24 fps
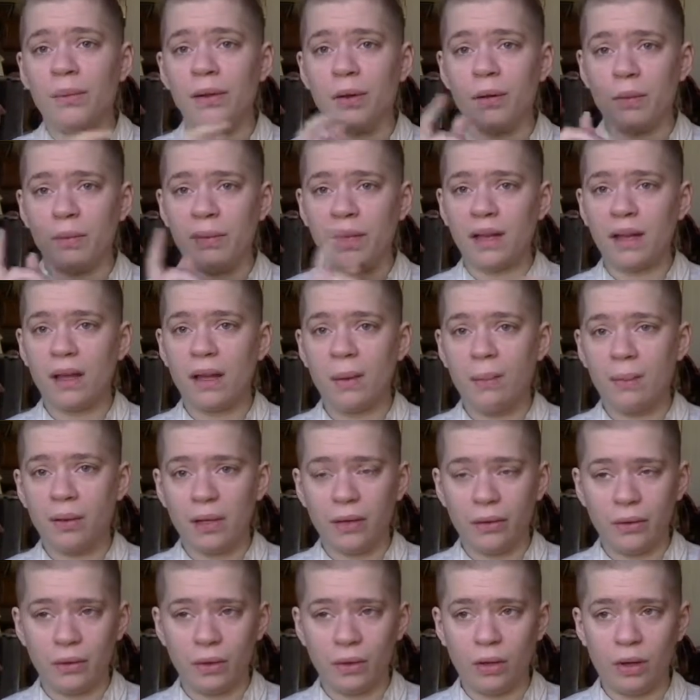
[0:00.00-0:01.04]
there will be a couple
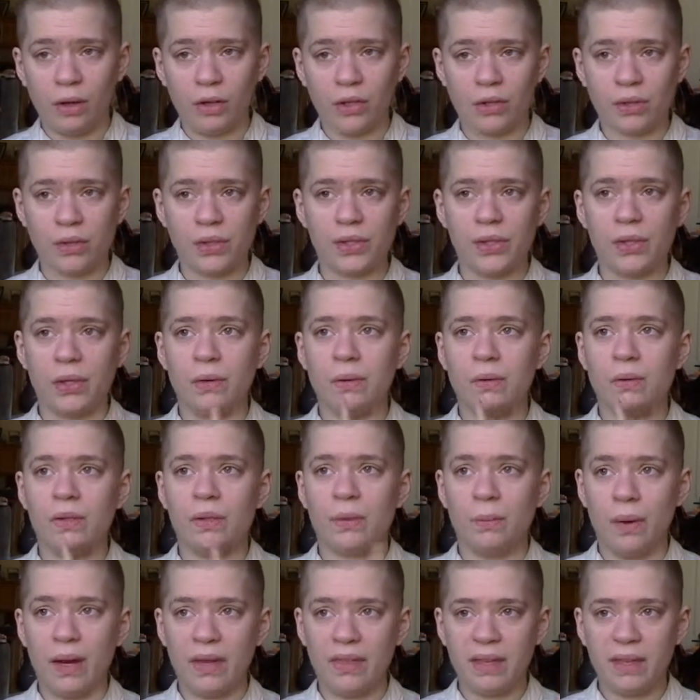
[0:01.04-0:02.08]
other larger
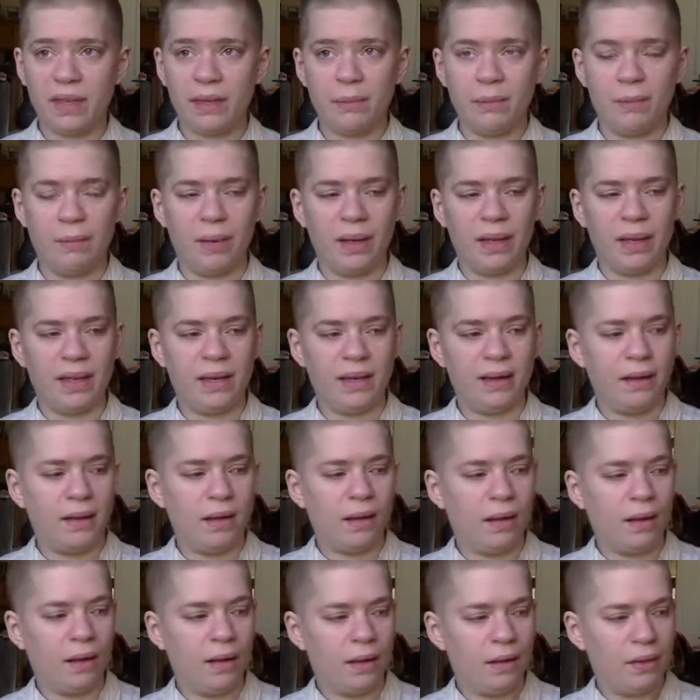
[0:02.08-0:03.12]
stones with it, but
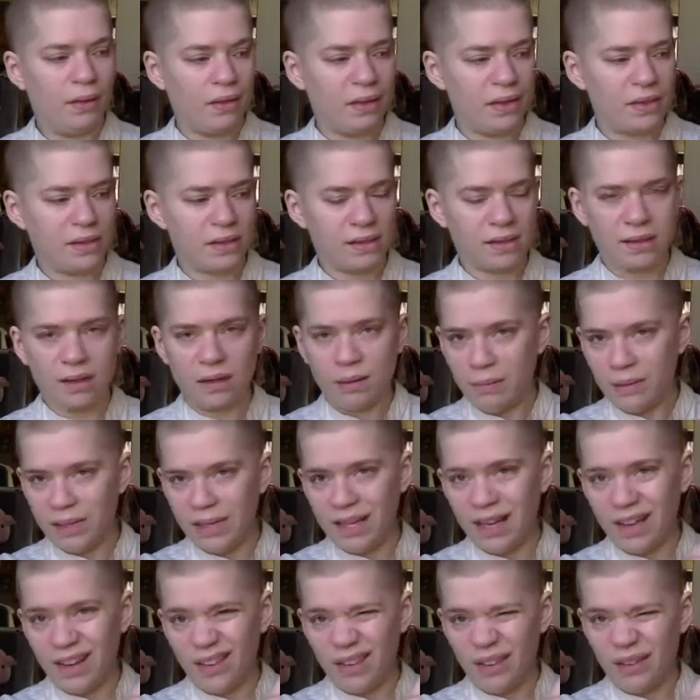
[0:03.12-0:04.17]
uh, this is going to be
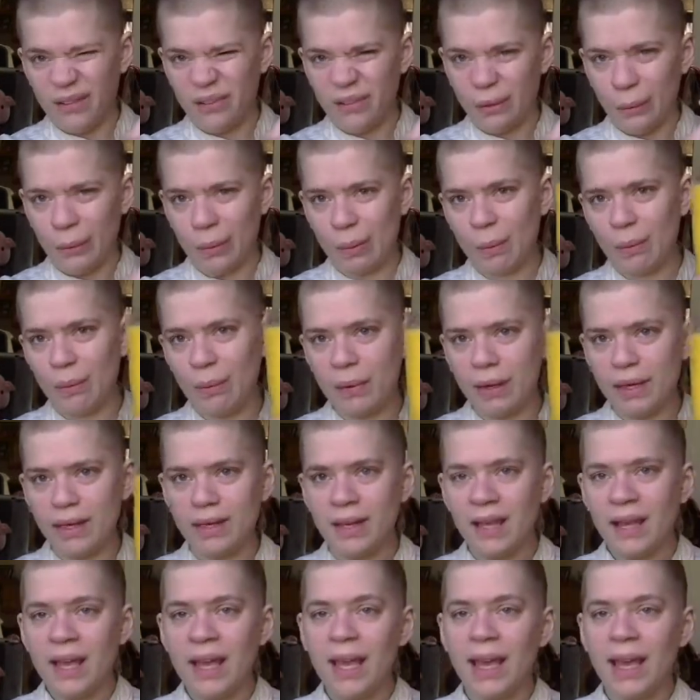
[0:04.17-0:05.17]
kind of the focal point,